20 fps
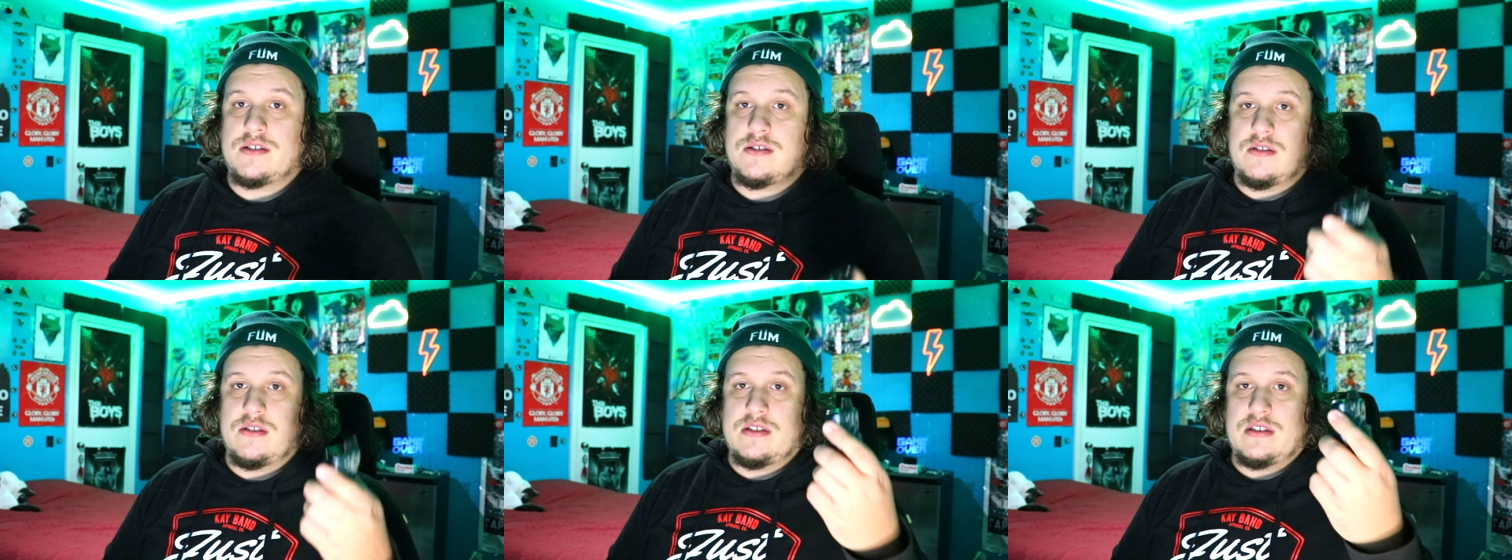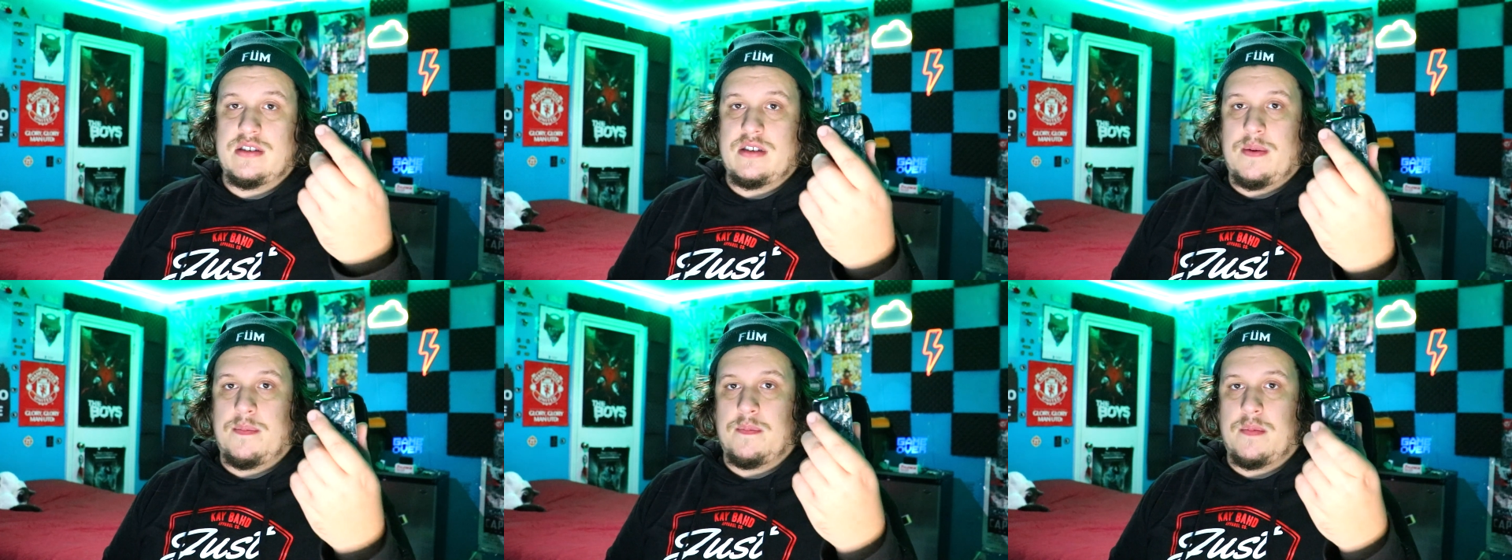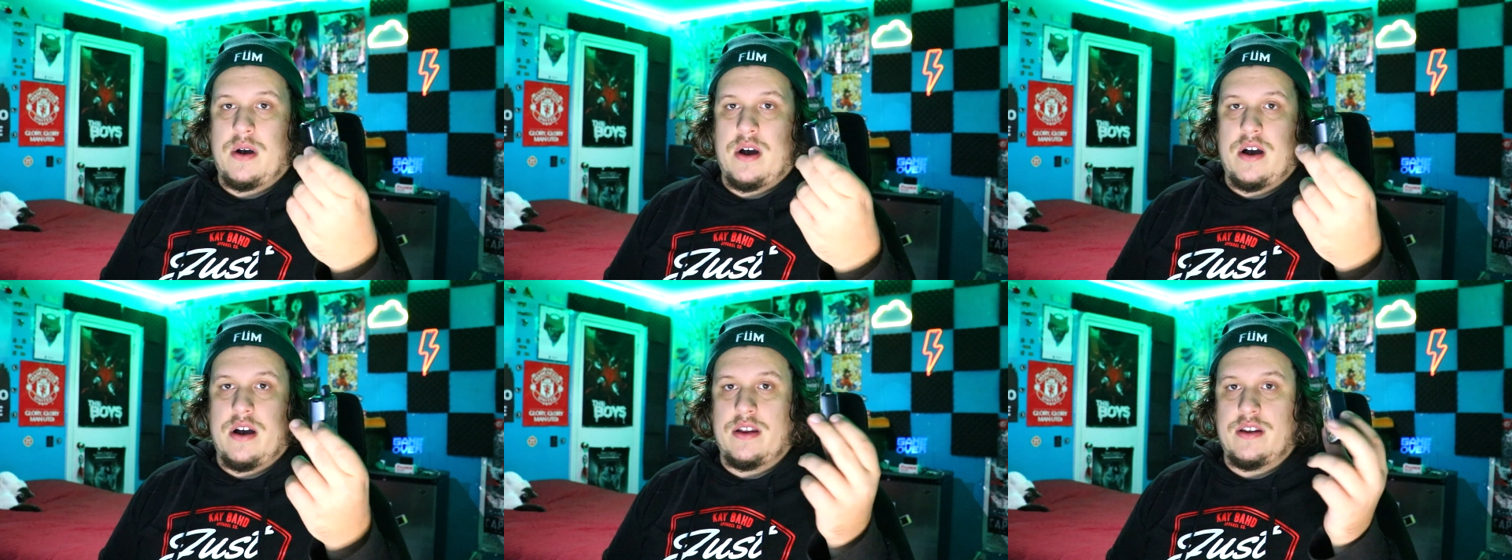So this is a
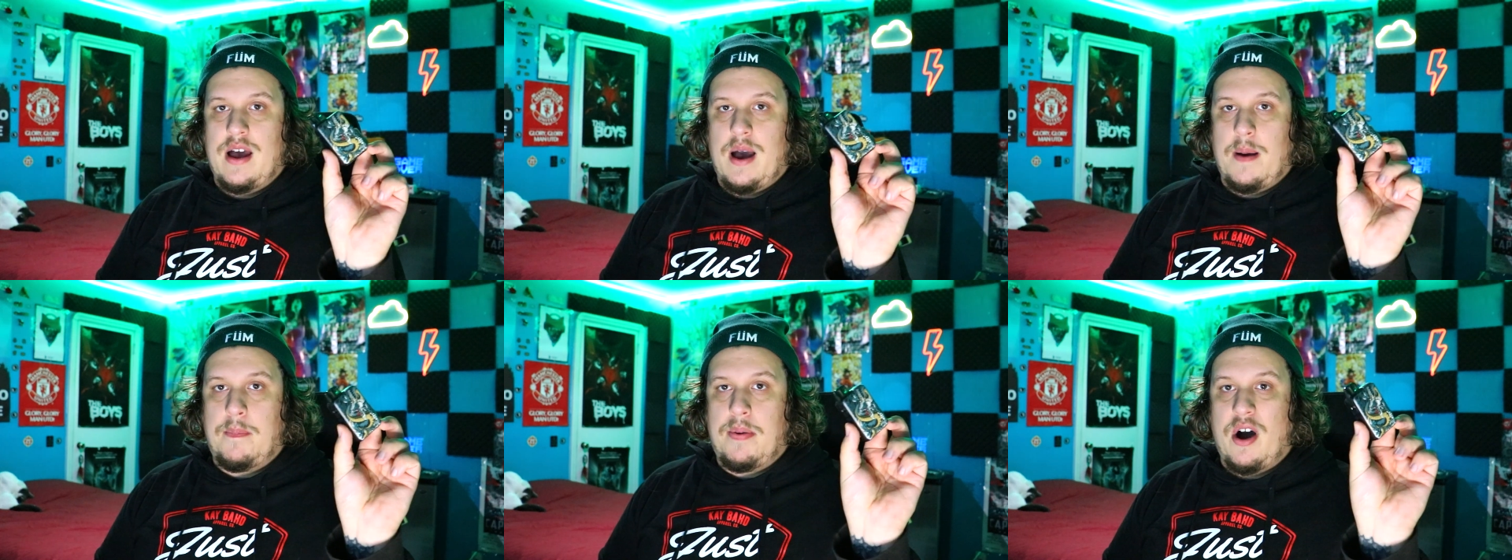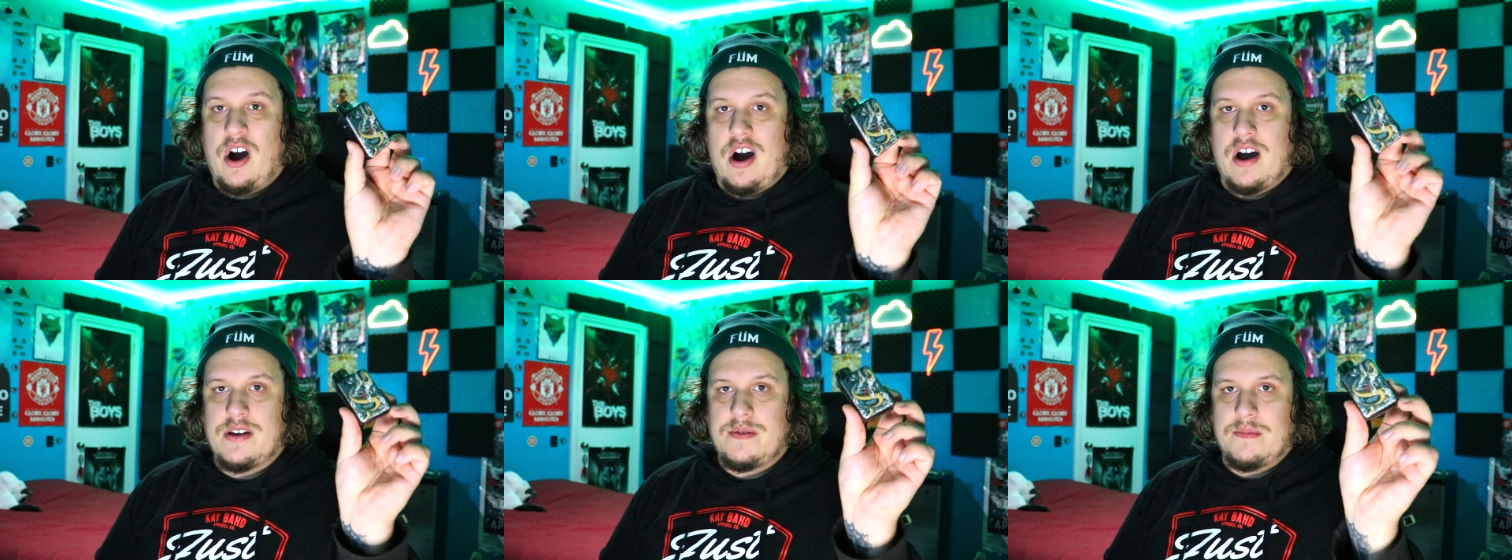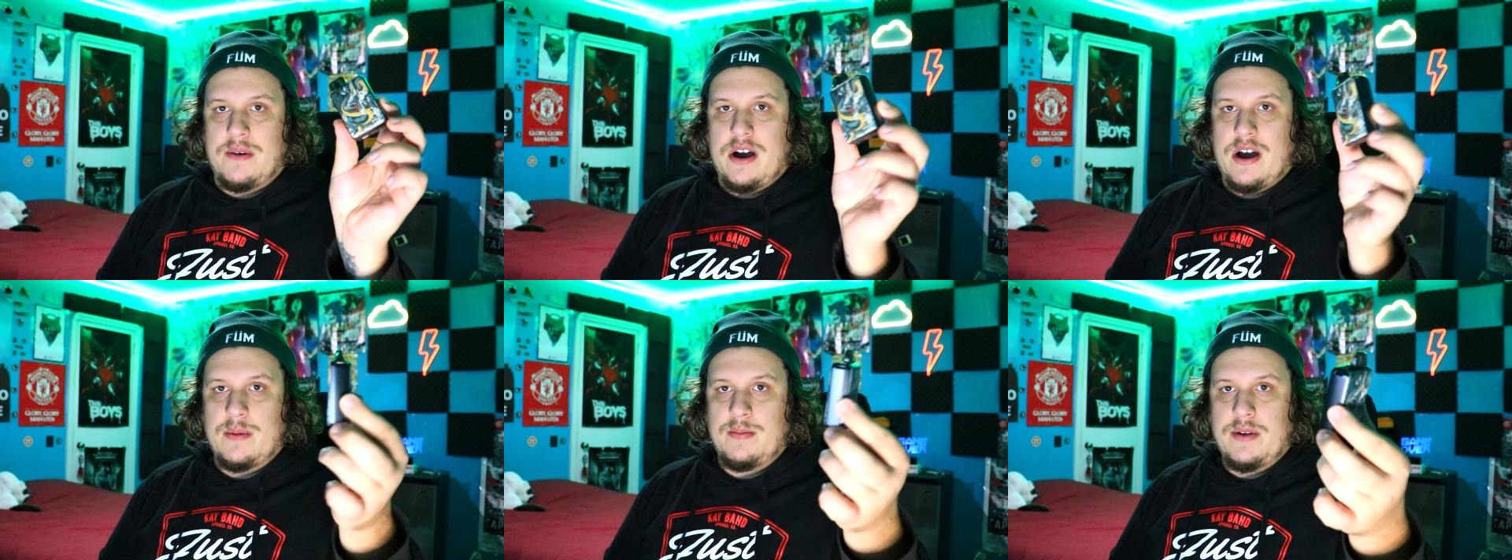mod, a pod
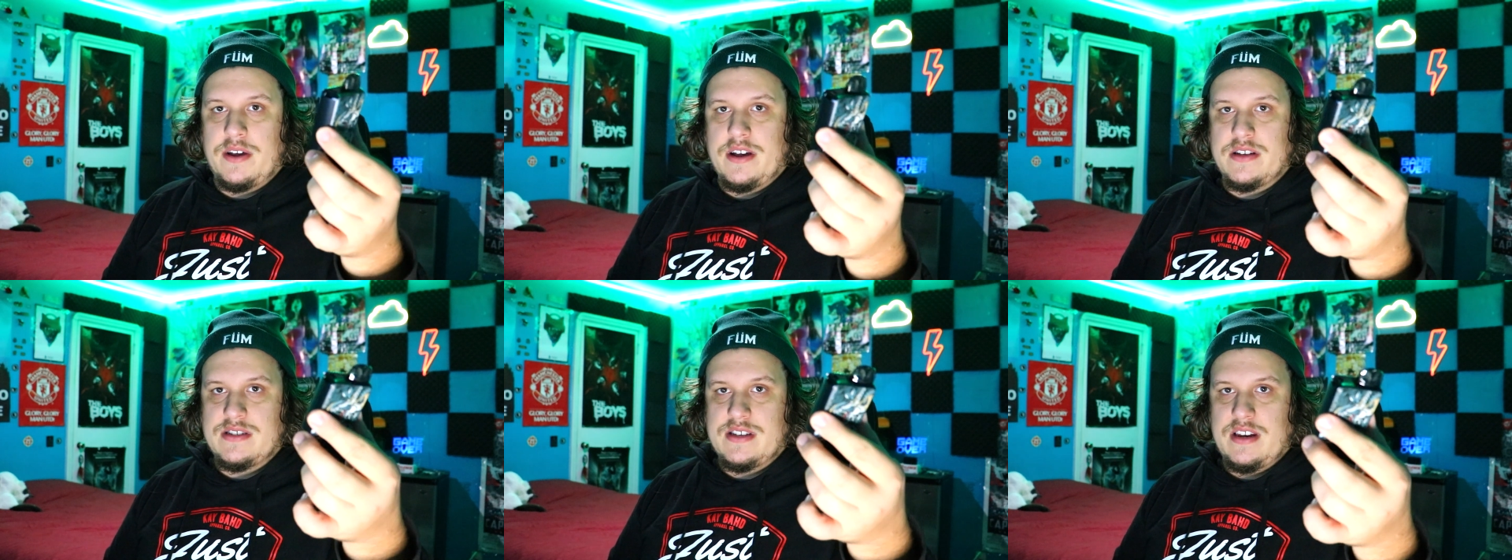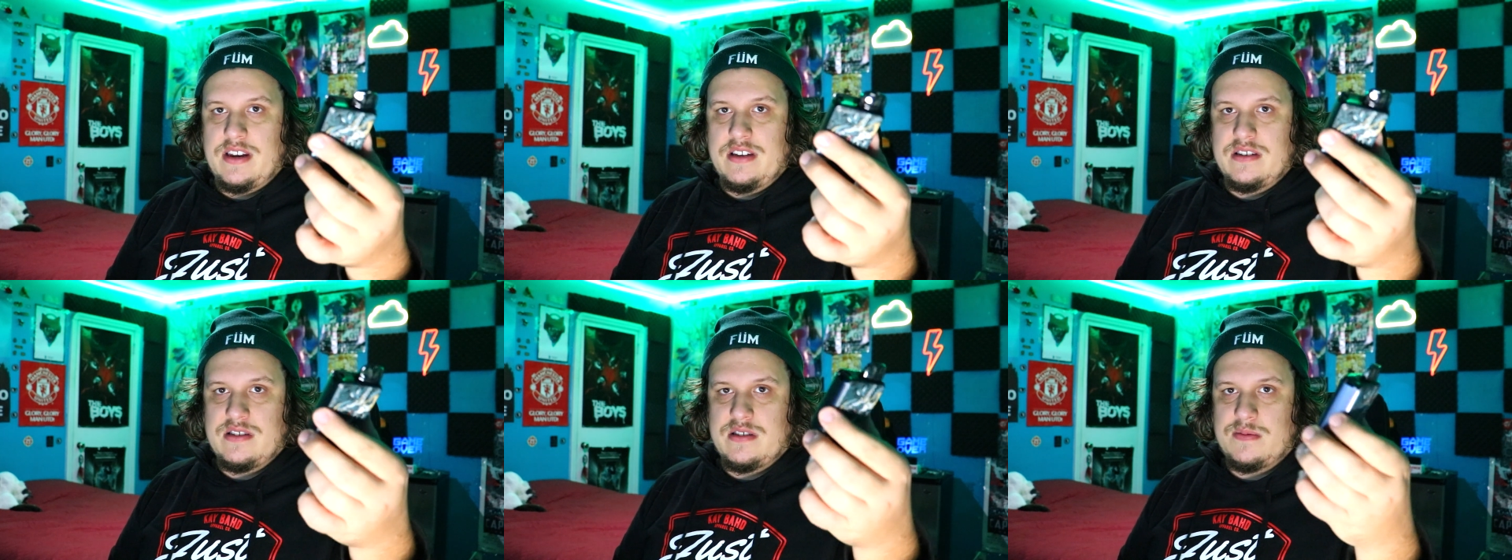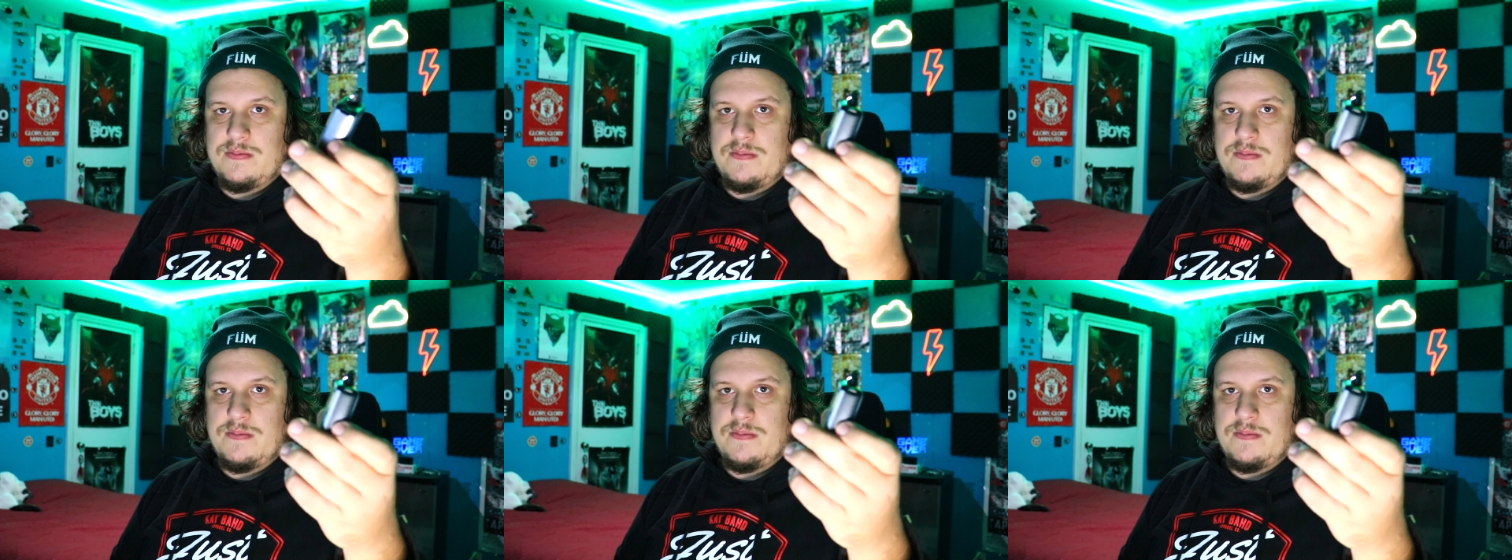mod, because it is